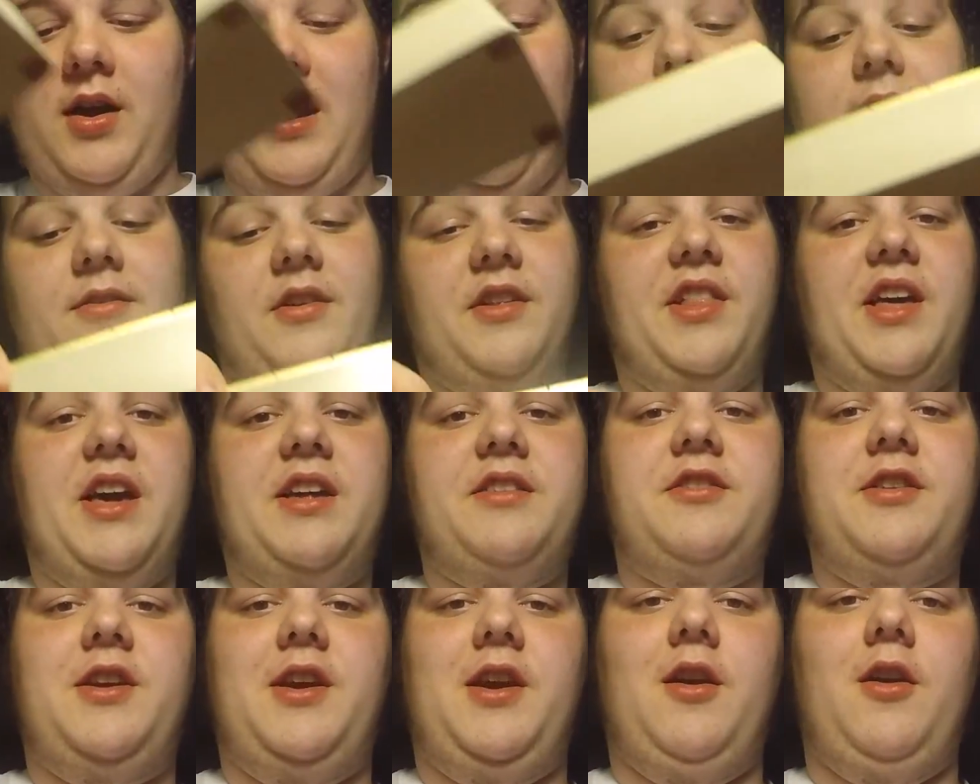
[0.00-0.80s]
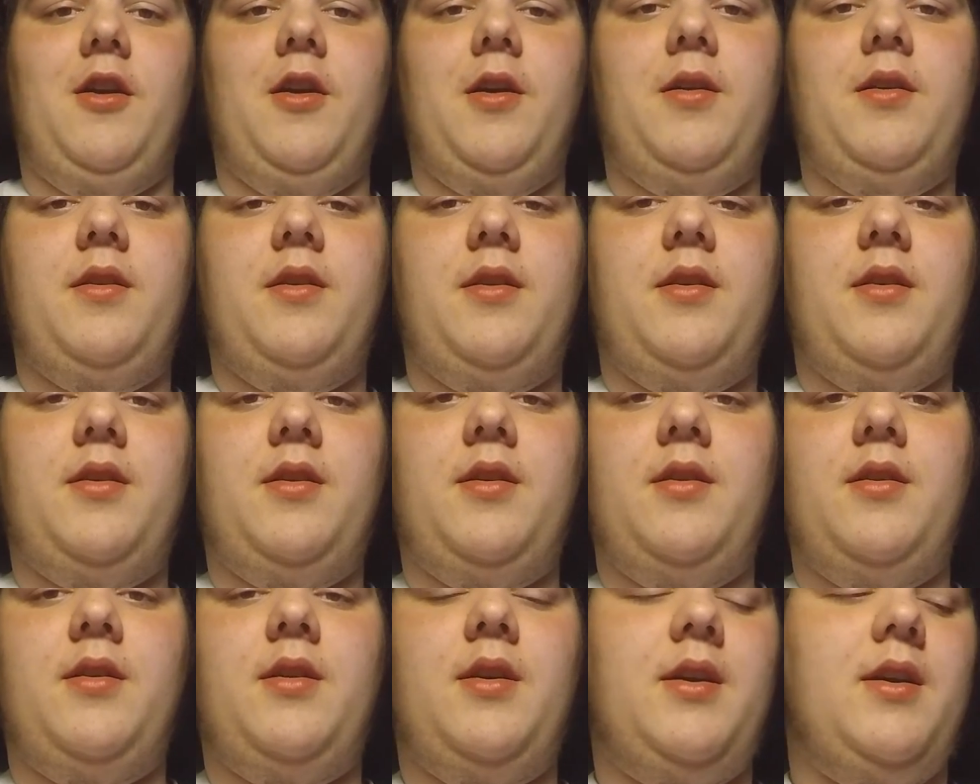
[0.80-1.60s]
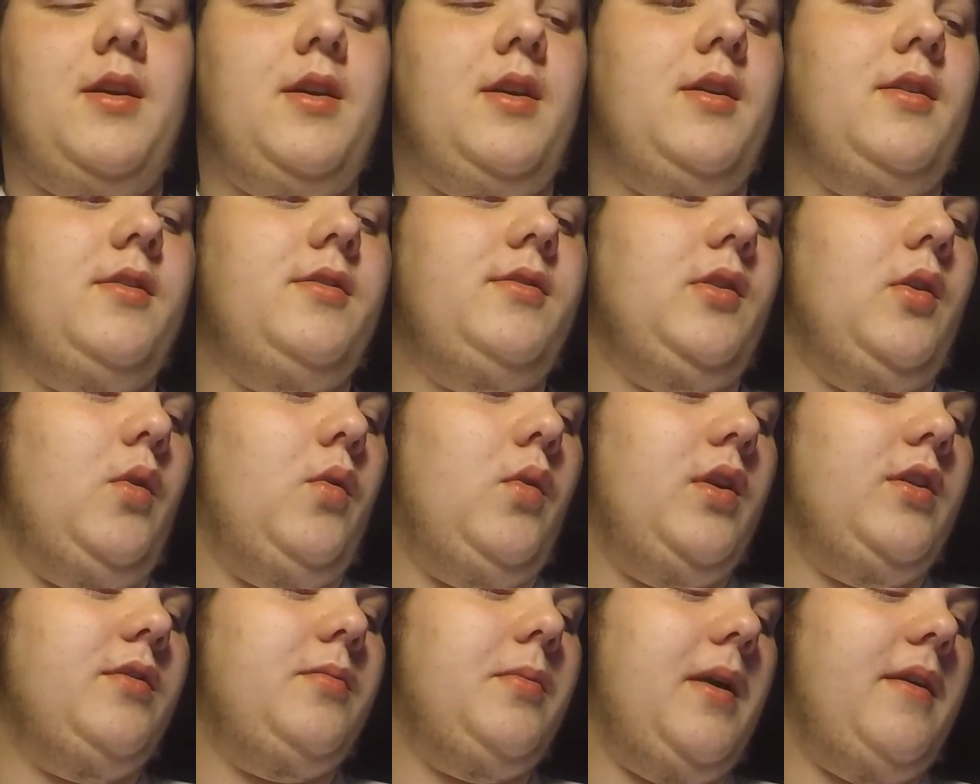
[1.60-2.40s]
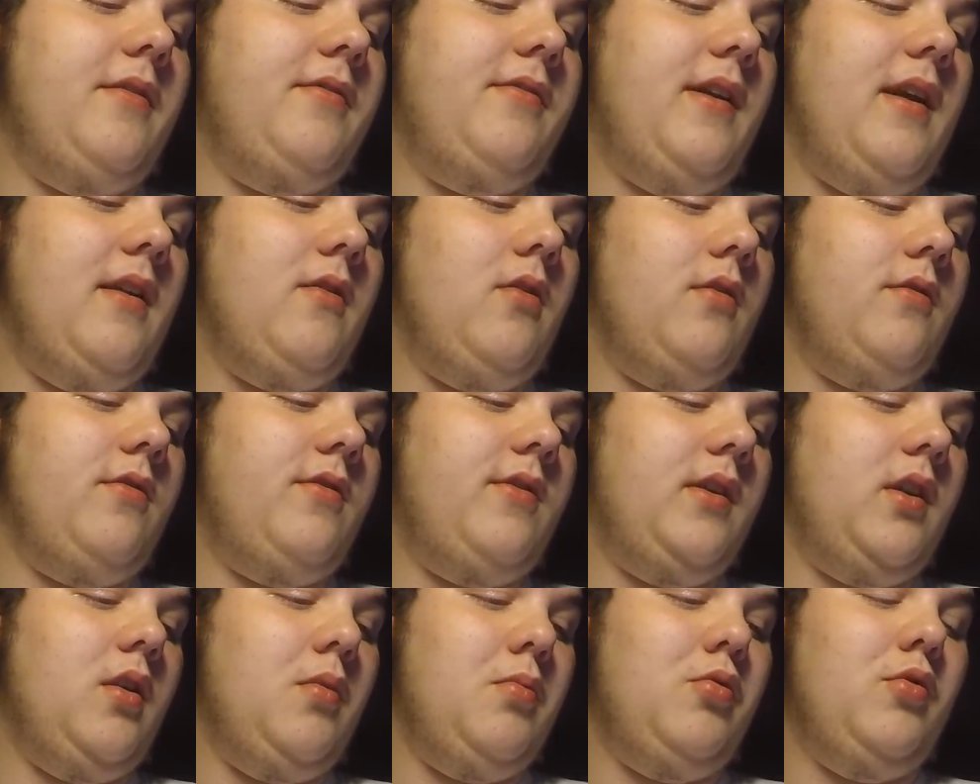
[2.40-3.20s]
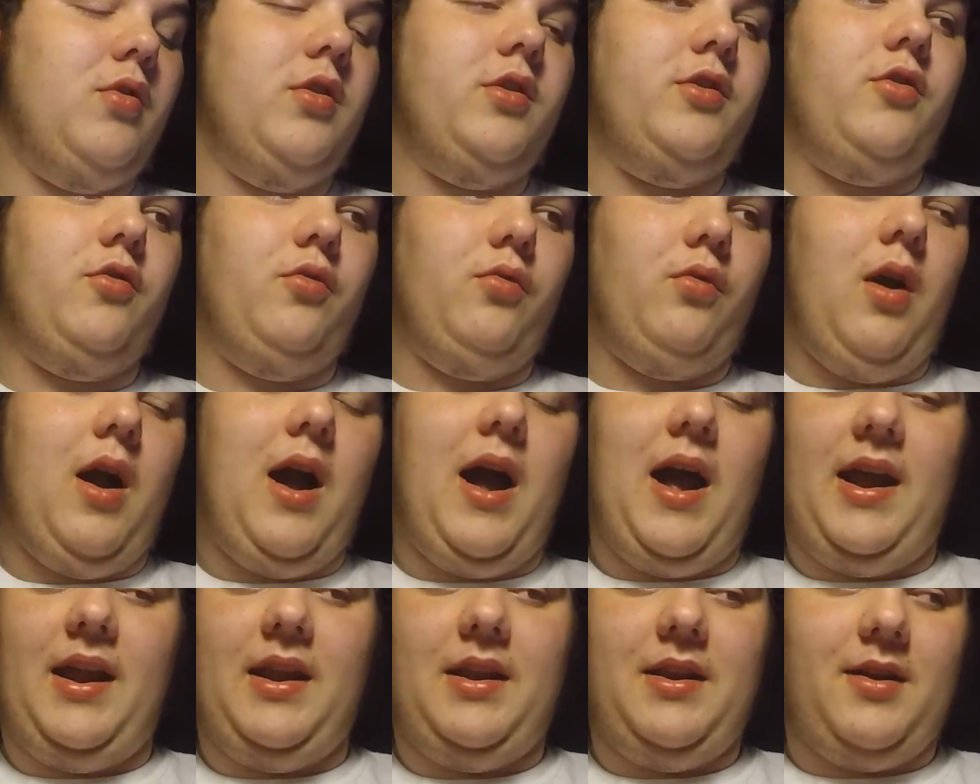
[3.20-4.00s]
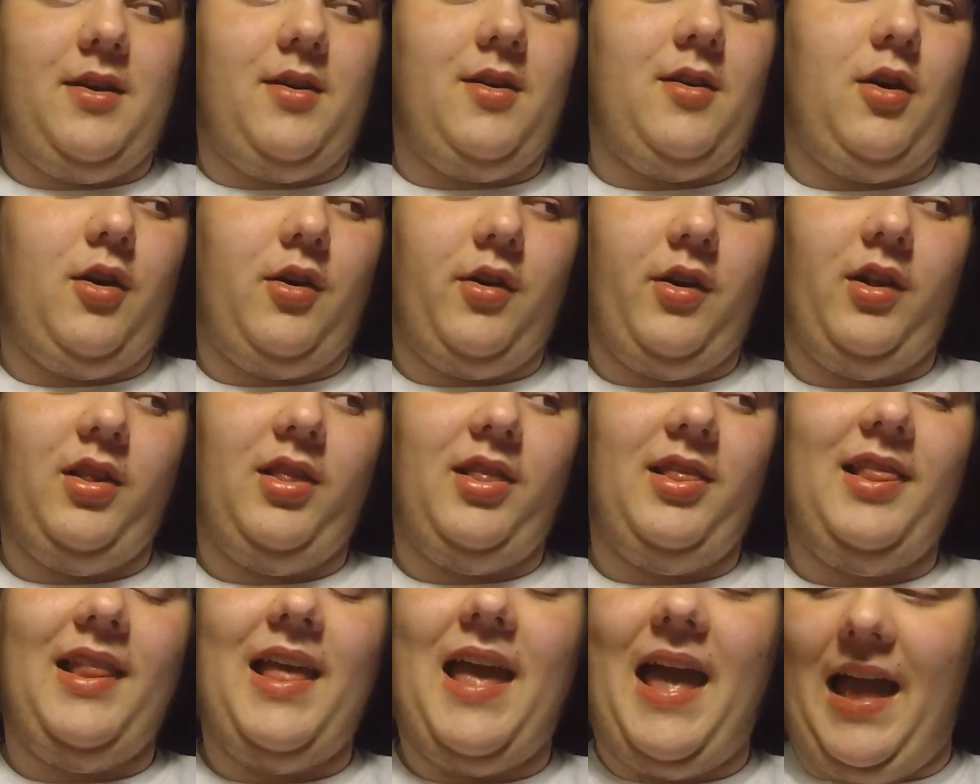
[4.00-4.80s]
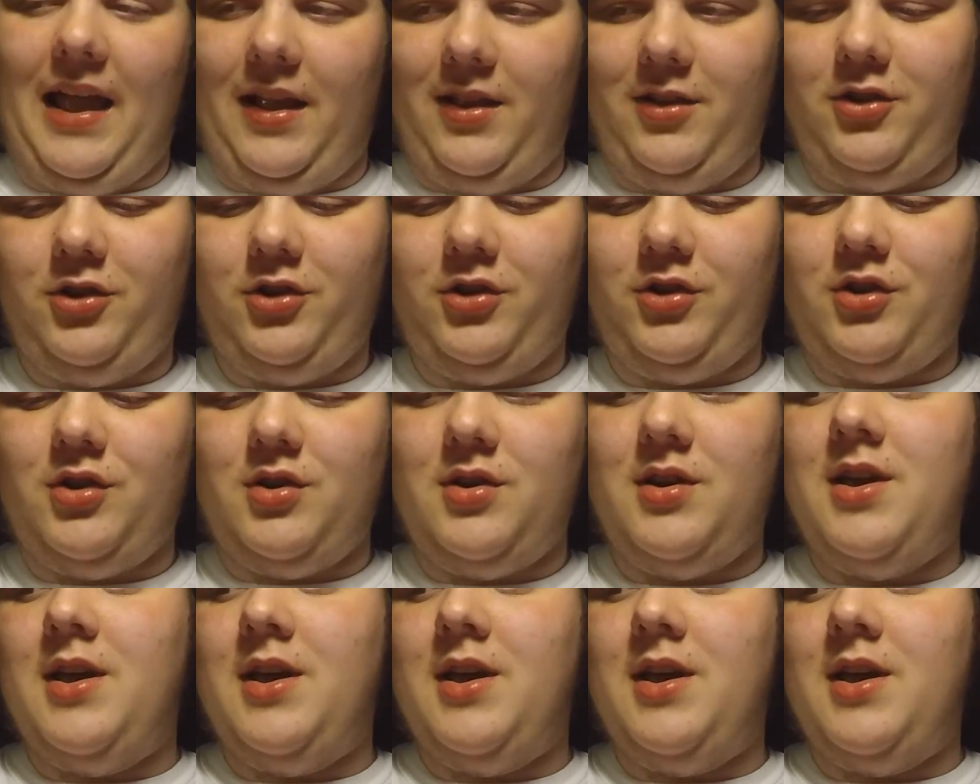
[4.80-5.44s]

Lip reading: I have a ledge here. So what is my favorite fingerboard grind on a ledge?